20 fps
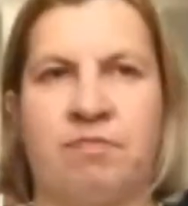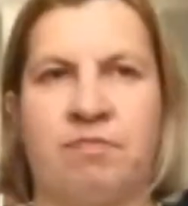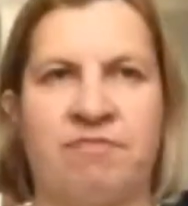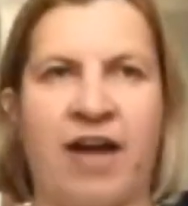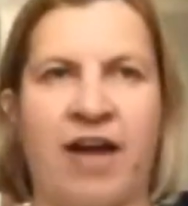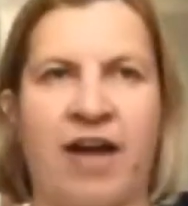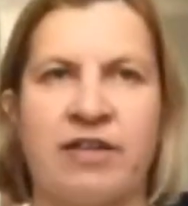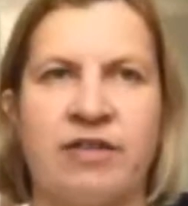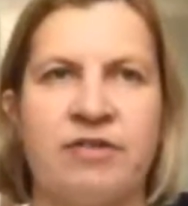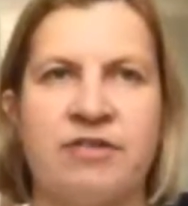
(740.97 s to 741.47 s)

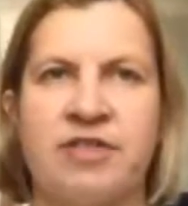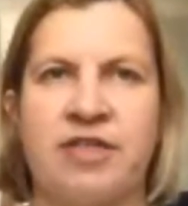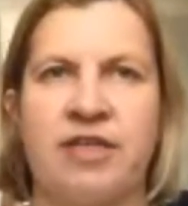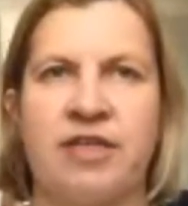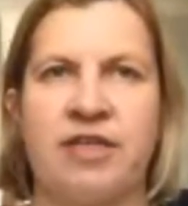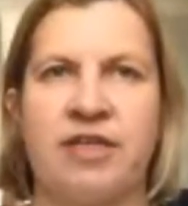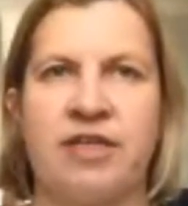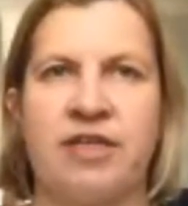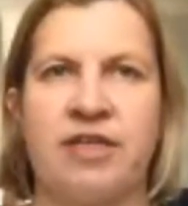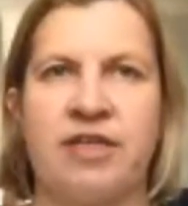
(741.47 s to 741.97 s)
values
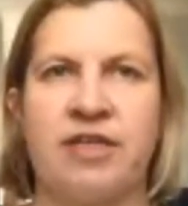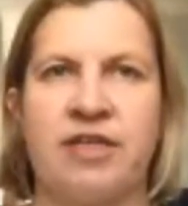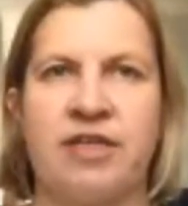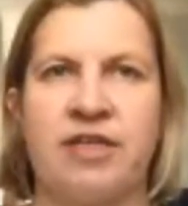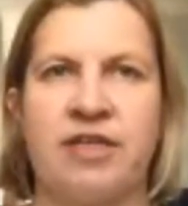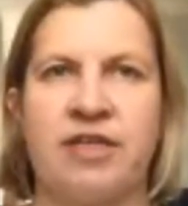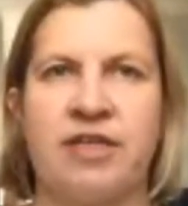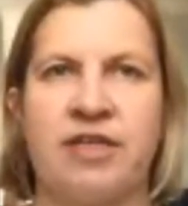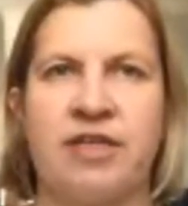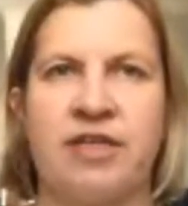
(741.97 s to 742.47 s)
in it.
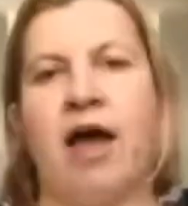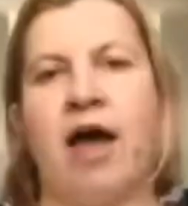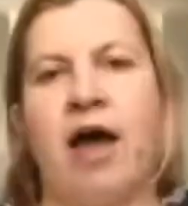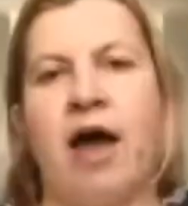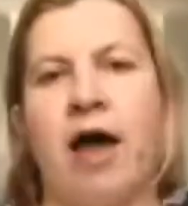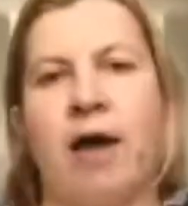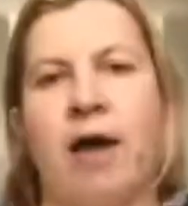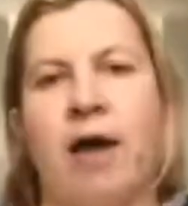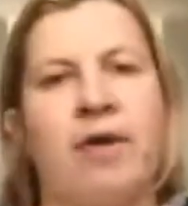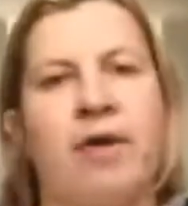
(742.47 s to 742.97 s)

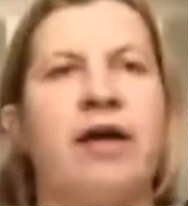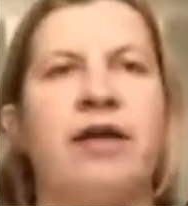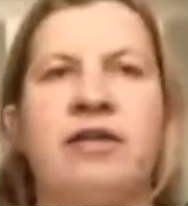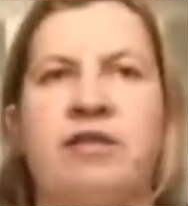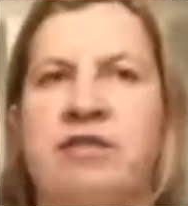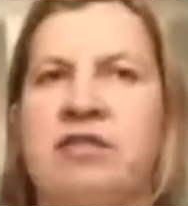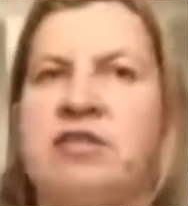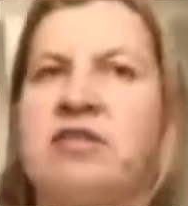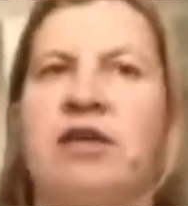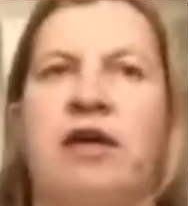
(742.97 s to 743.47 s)

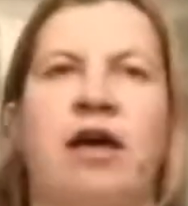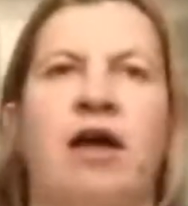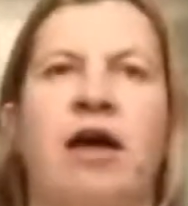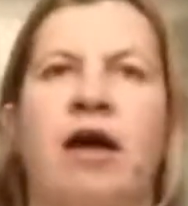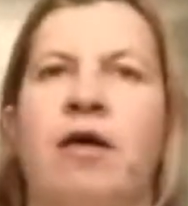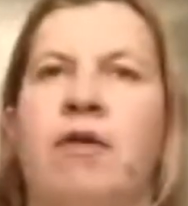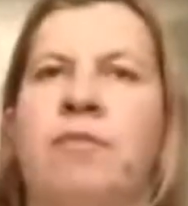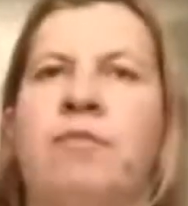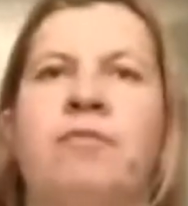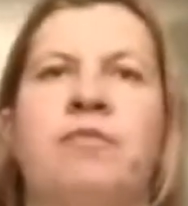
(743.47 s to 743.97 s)
And
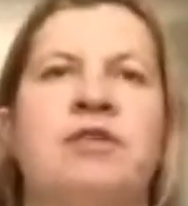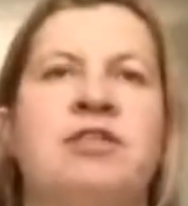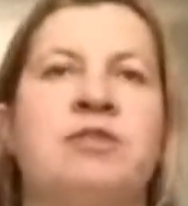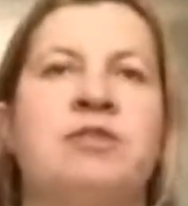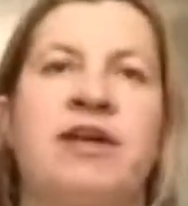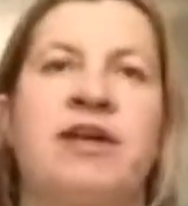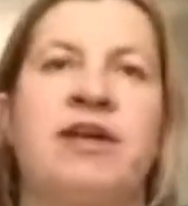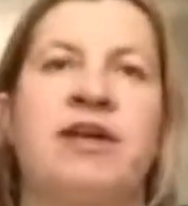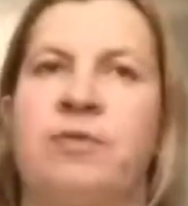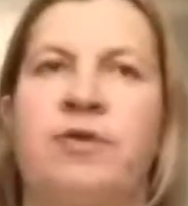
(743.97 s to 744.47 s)

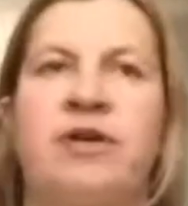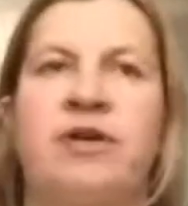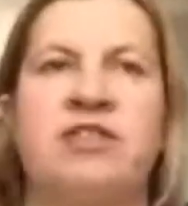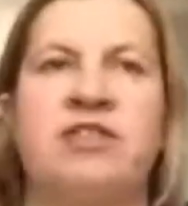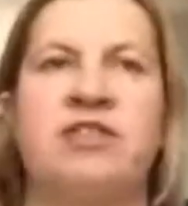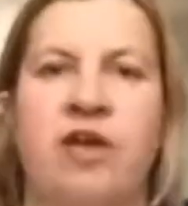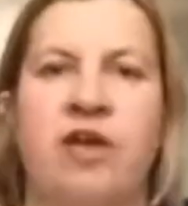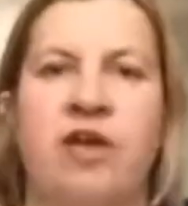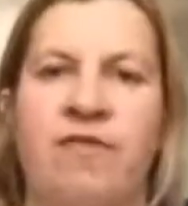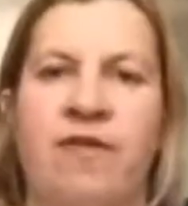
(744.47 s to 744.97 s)
especially where
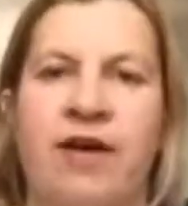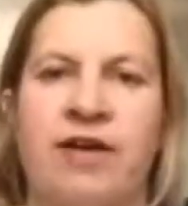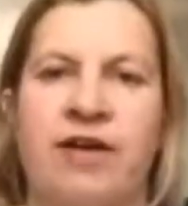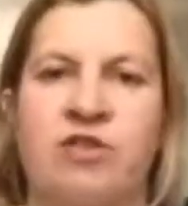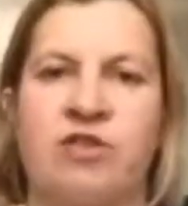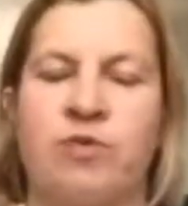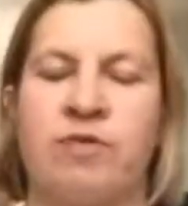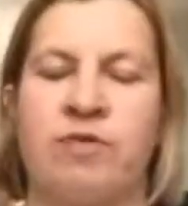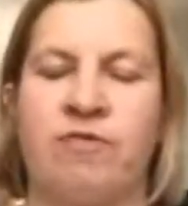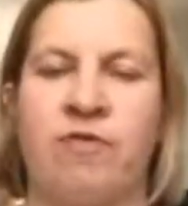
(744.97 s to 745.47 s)

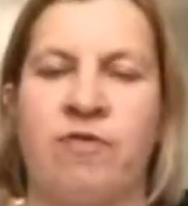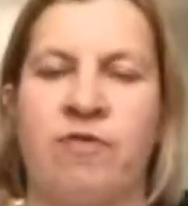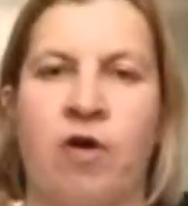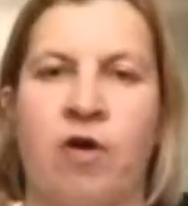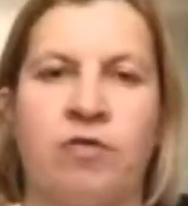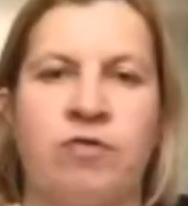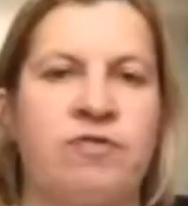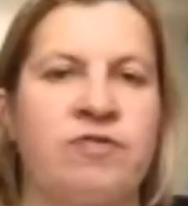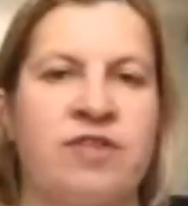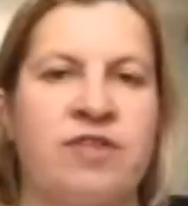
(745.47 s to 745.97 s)
surveys are
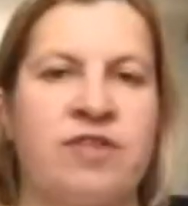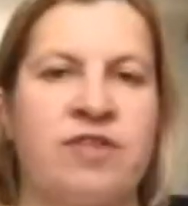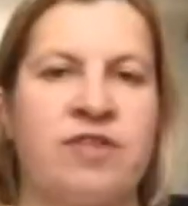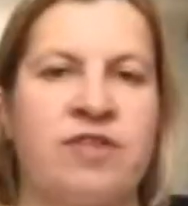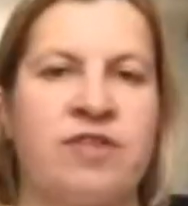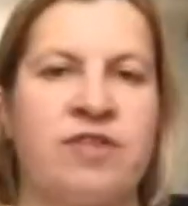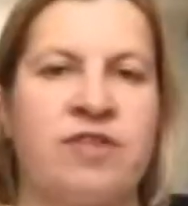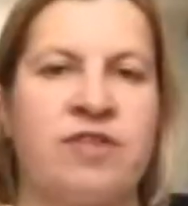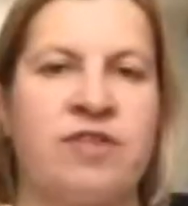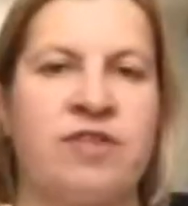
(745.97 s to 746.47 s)
involved, there's
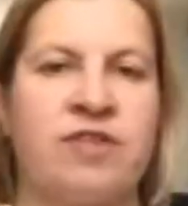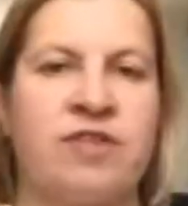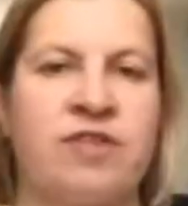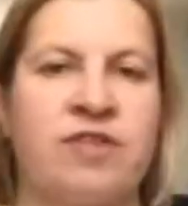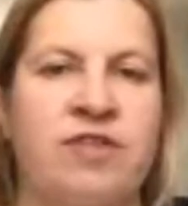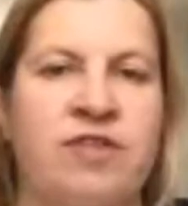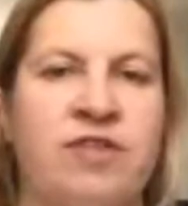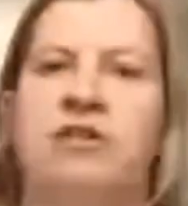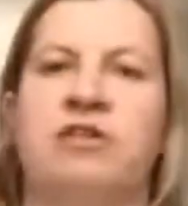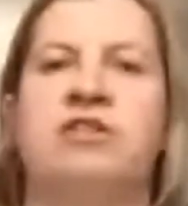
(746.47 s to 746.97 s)
a few
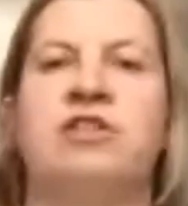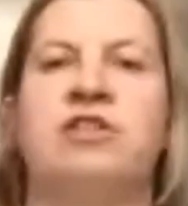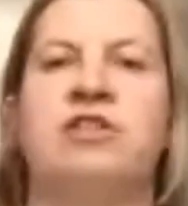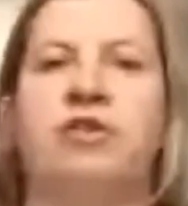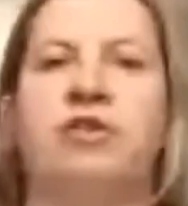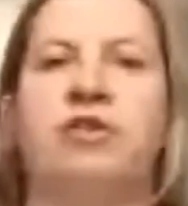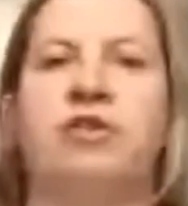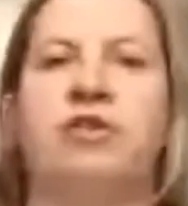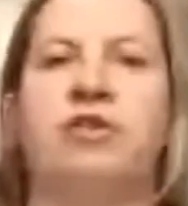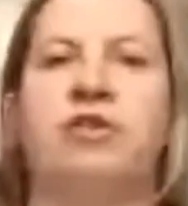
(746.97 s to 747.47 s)
things you can
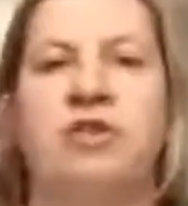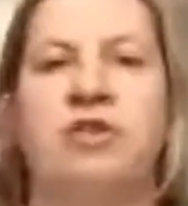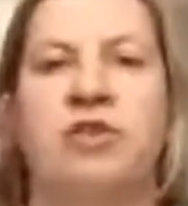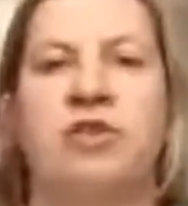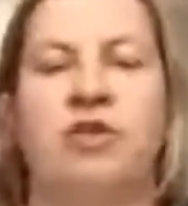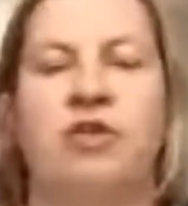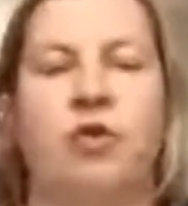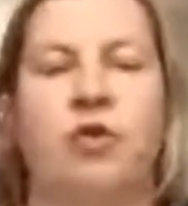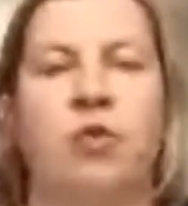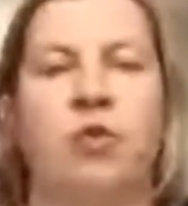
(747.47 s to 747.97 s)
do
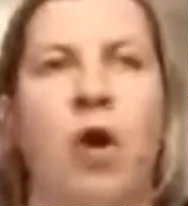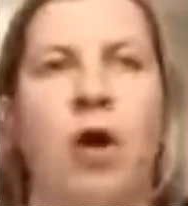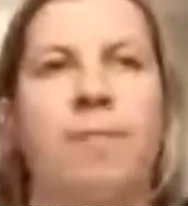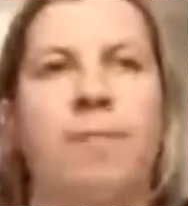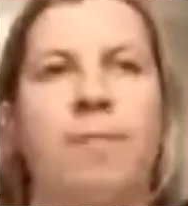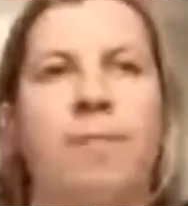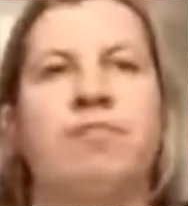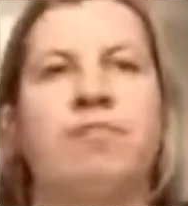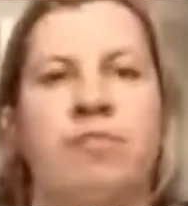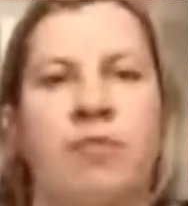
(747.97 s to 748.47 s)

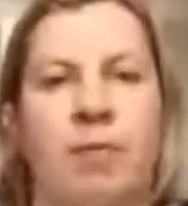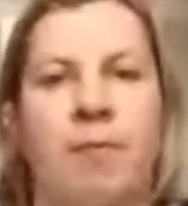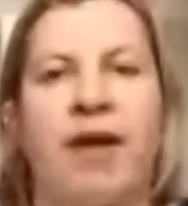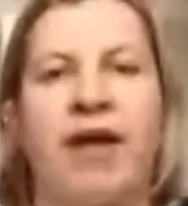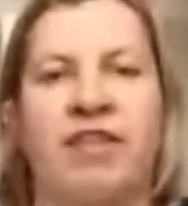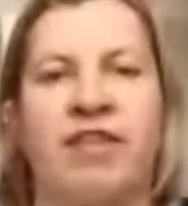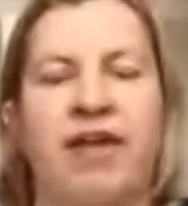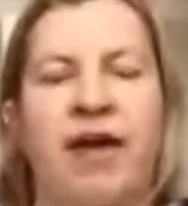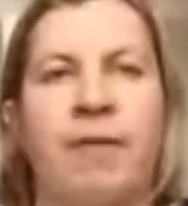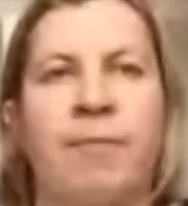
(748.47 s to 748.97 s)
to
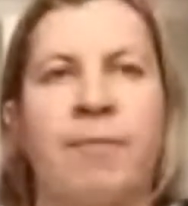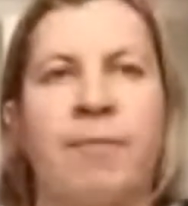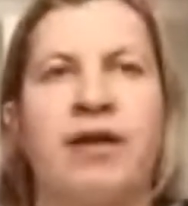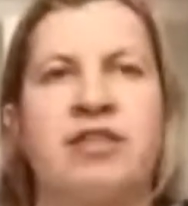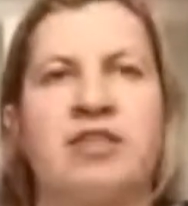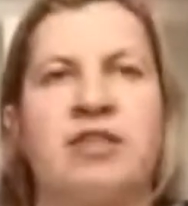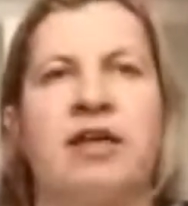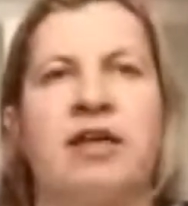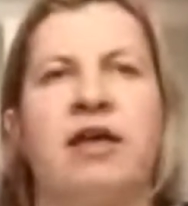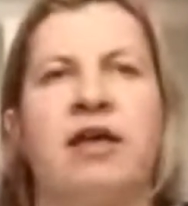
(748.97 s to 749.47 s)
make that
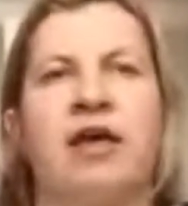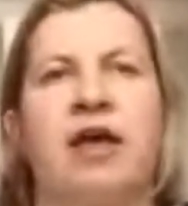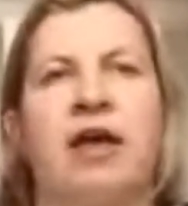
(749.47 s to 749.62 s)
better.